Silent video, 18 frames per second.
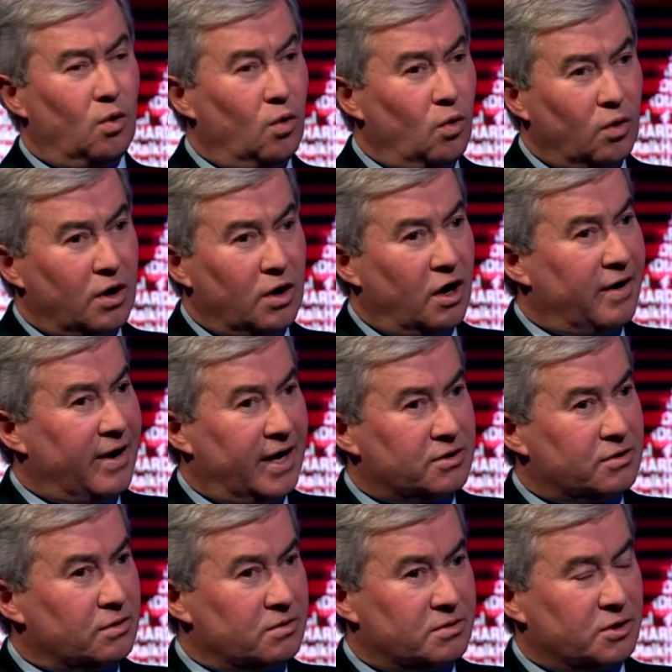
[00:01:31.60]
all our
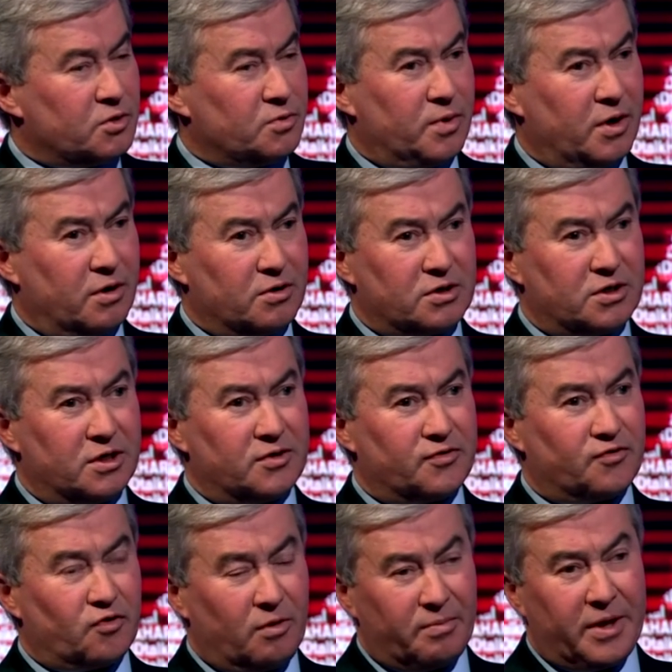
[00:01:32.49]
adult
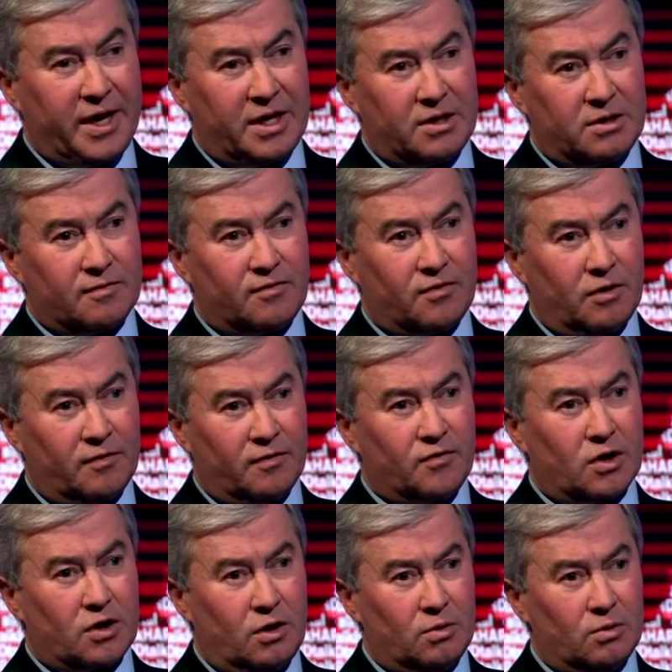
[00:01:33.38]
experiences from the end
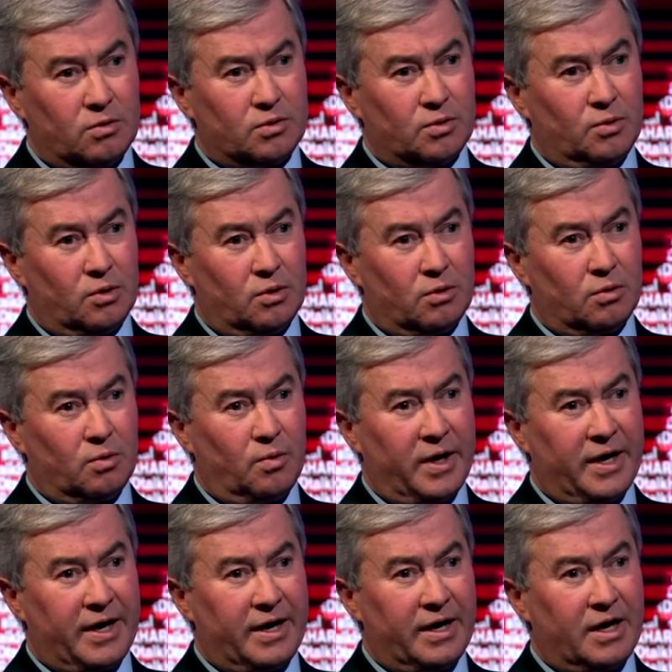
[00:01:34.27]
of the Cold War,
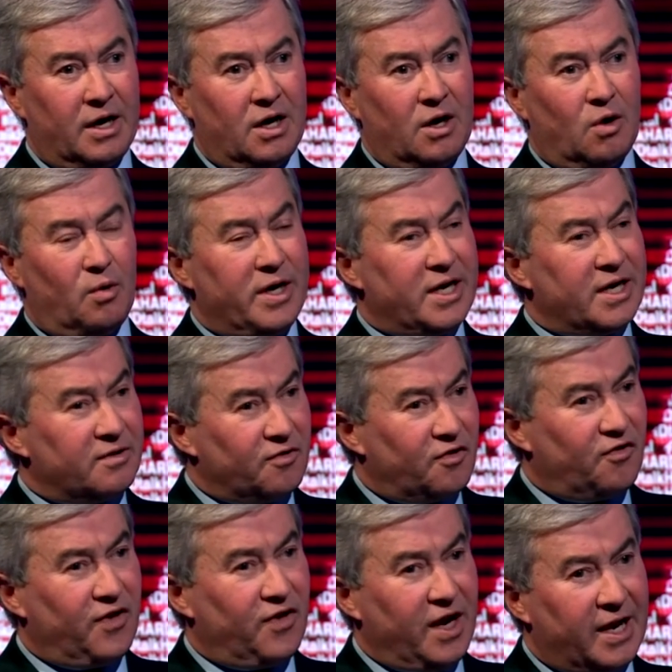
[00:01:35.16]
where we
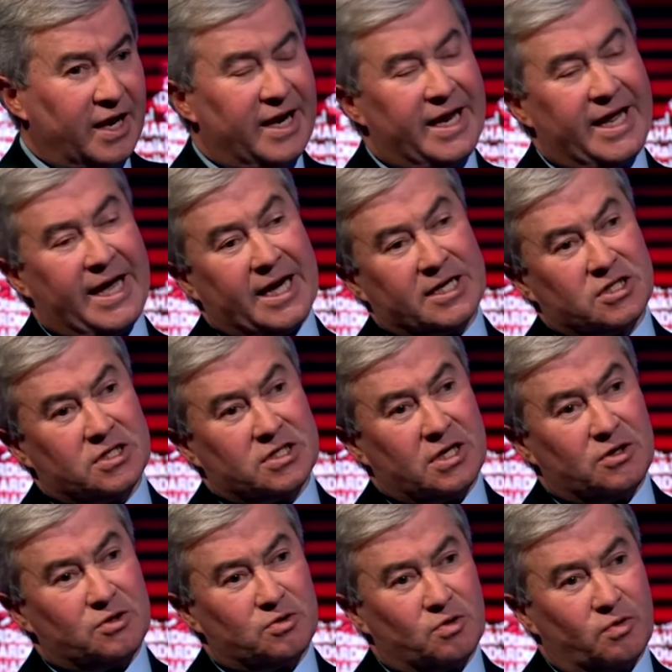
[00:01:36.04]
didn't feel any
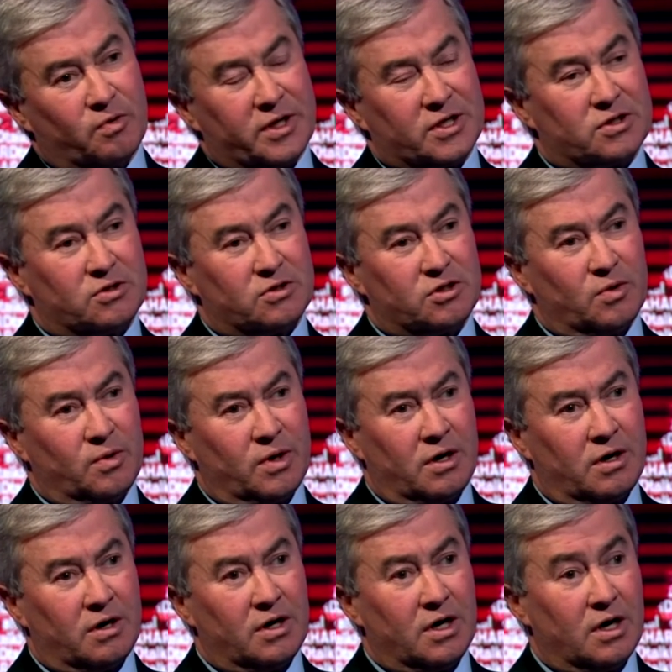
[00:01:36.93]
existential risk to
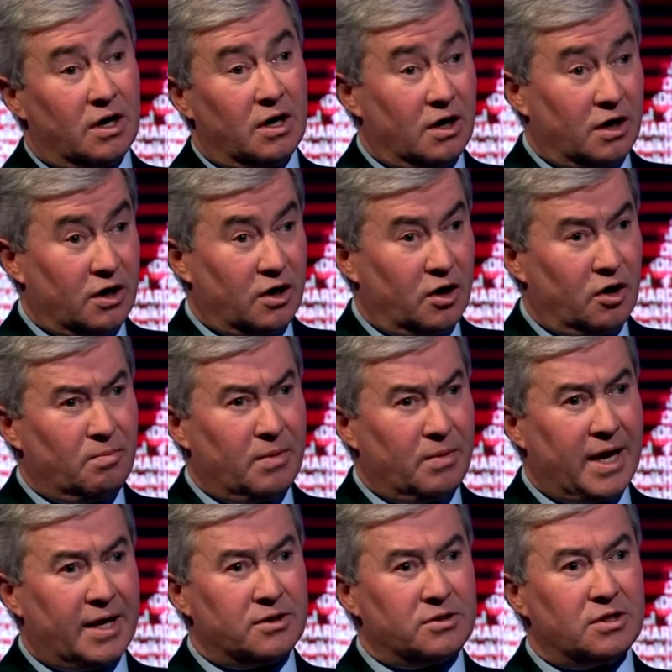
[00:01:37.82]
our
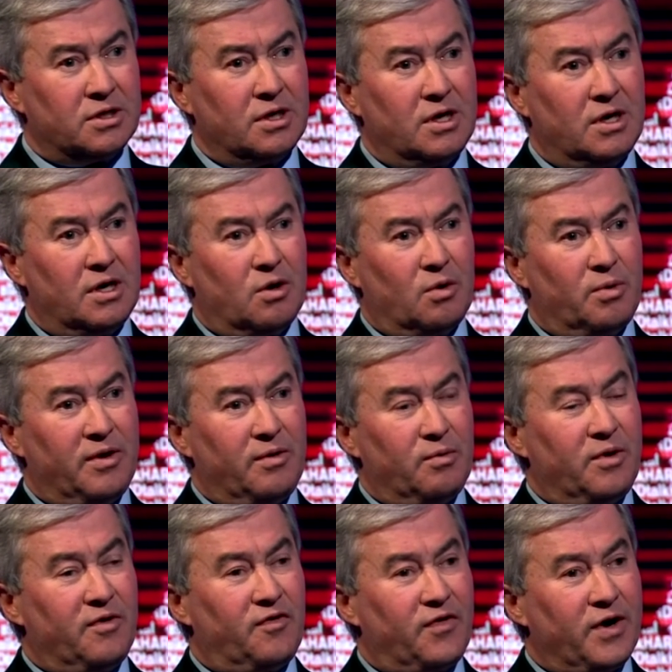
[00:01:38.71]
homeland.
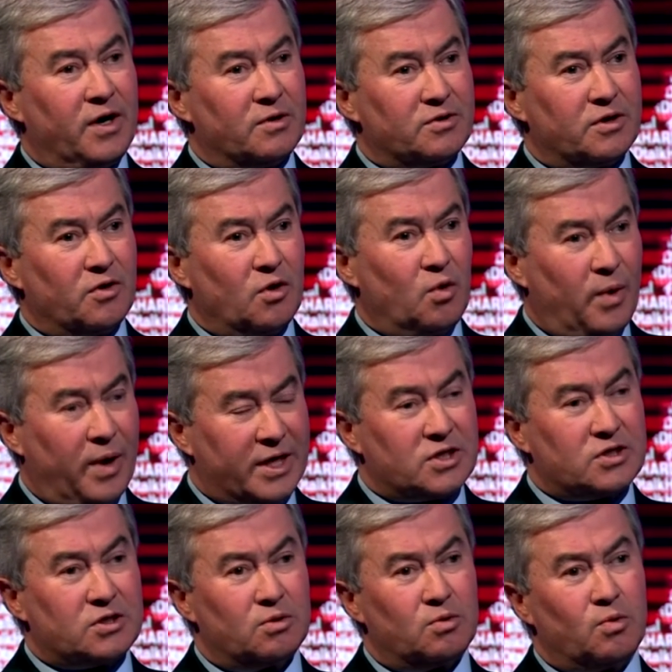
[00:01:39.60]
We felt that the
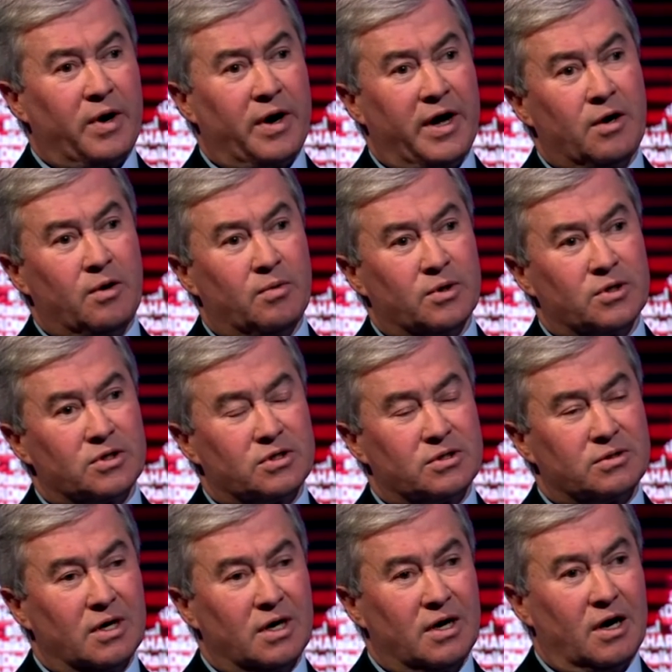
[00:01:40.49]
Western way
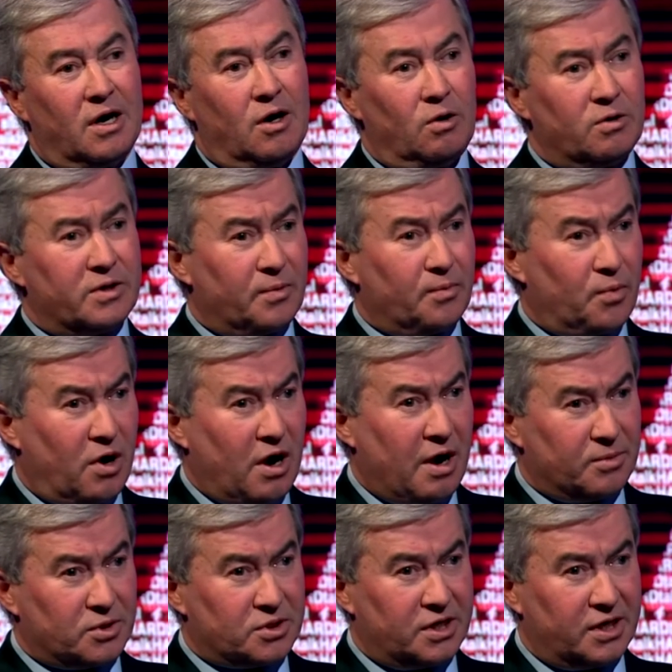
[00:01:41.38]
was holding
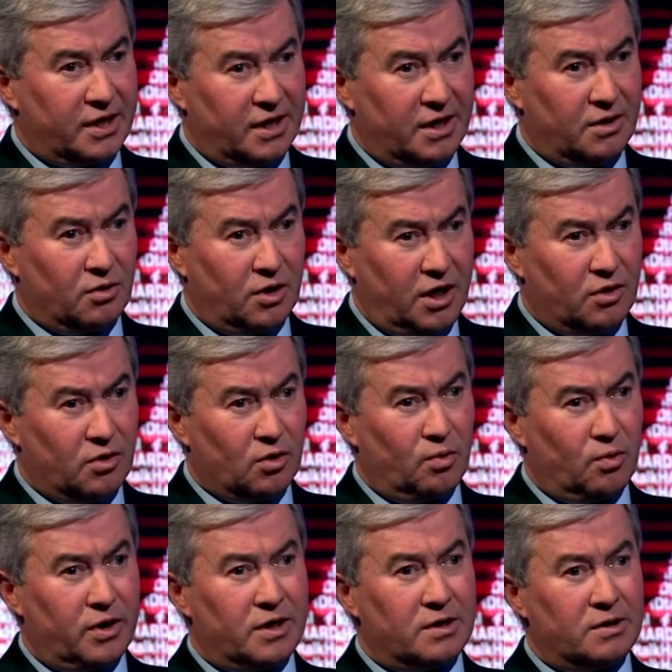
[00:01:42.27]
primacy in
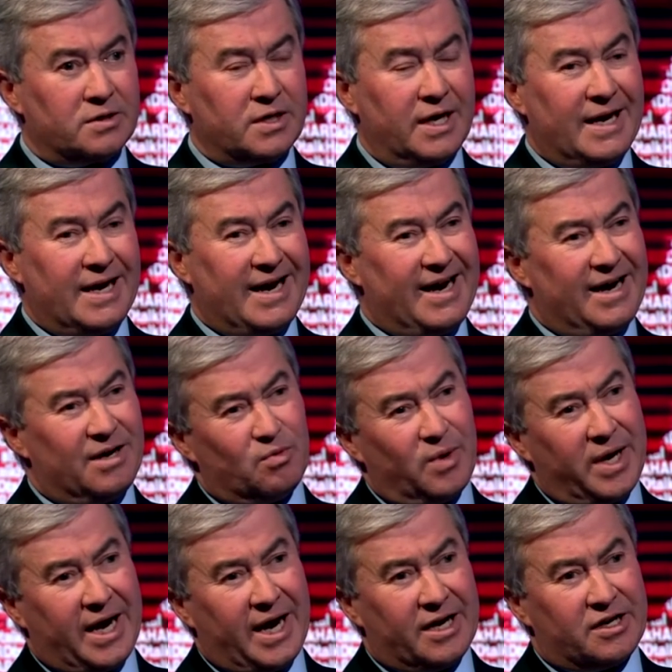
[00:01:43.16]
the world,
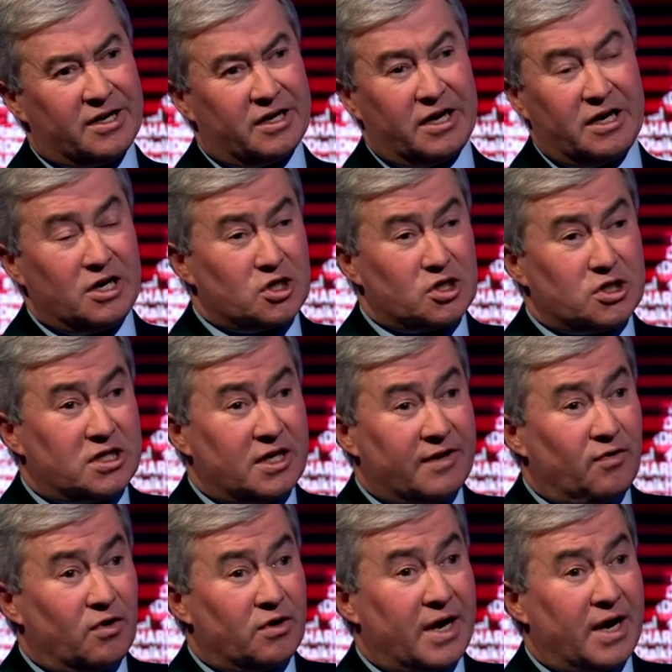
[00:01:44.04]
and we had an
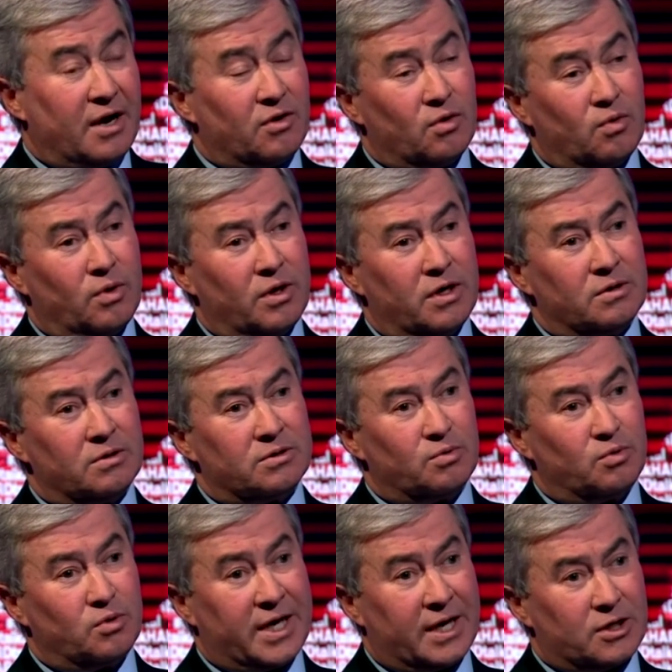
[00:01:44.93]
initiative on how the
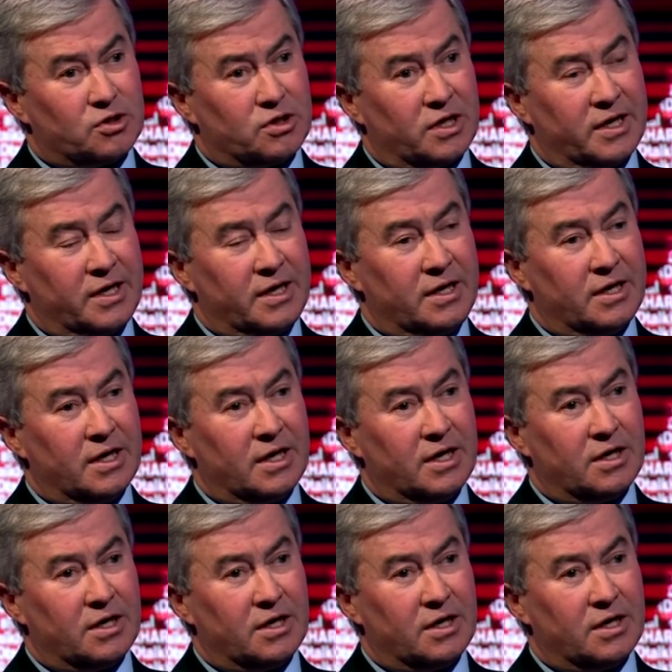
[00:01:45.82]
world would actually